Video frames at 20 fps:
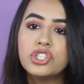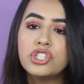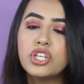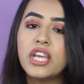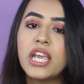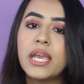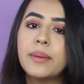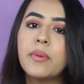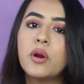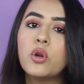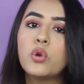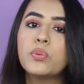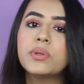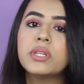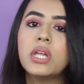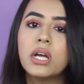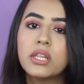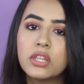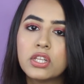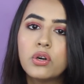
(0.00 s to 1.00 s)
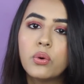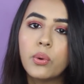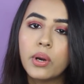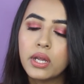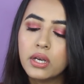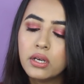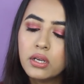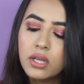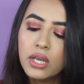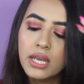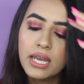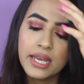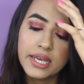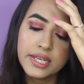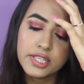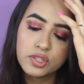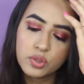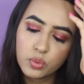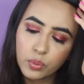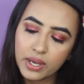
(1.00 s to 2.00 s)
She came out with other one
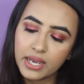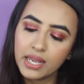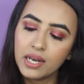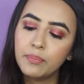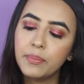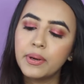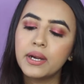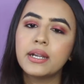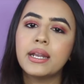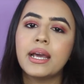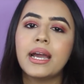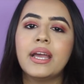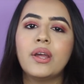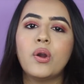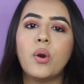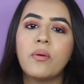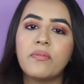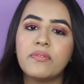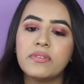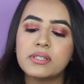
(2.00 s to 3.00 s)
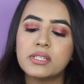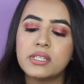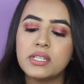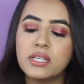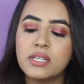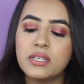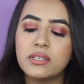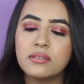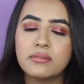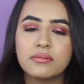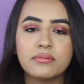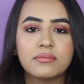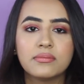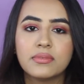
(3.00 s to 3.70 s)
as well, but I obviously